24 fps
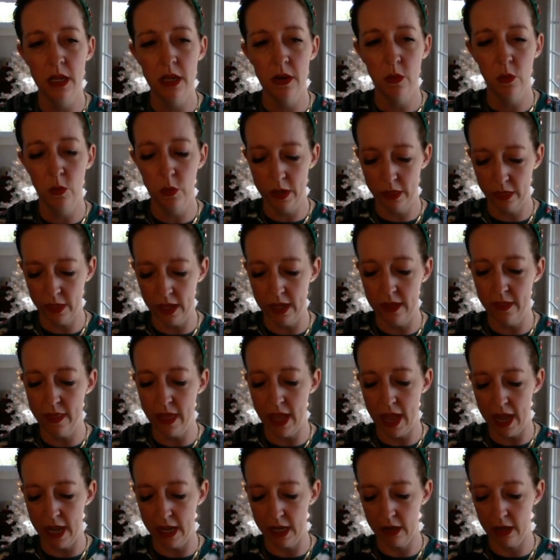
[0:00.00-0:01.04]
within
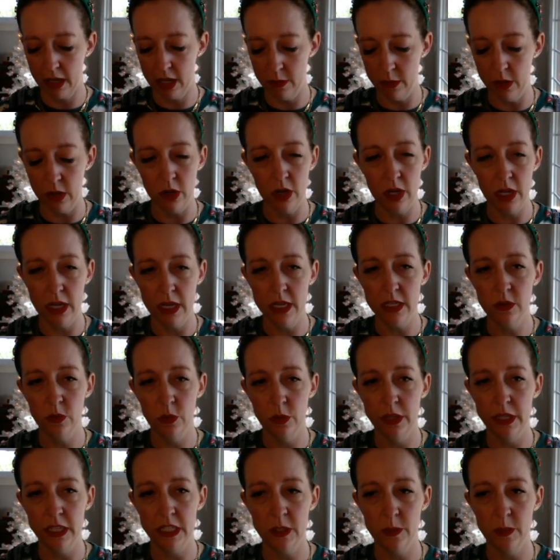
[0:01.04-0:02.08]
that community is
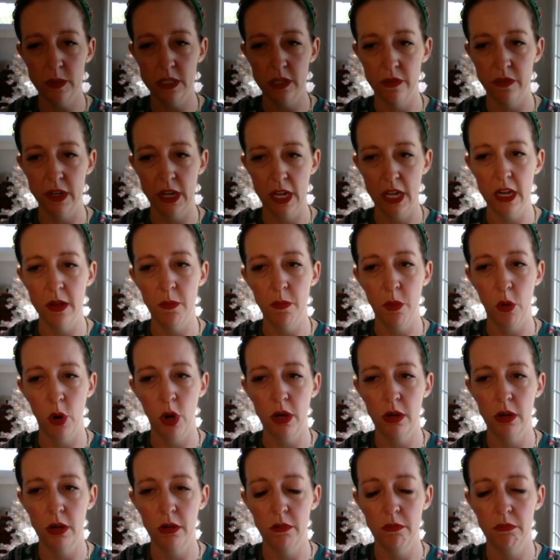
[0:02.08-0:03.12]
really specific and
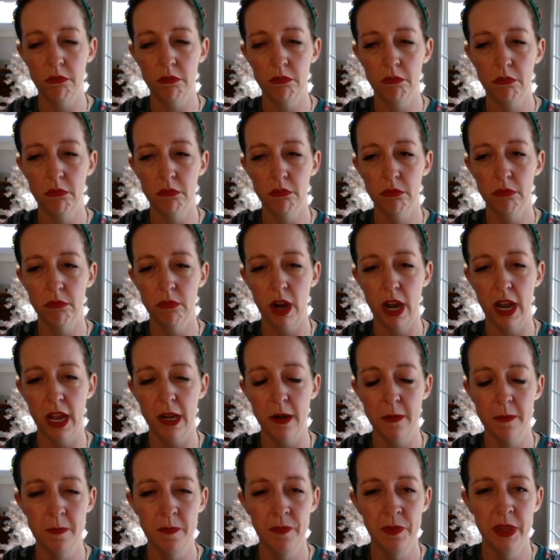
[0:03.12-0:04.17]
important, right?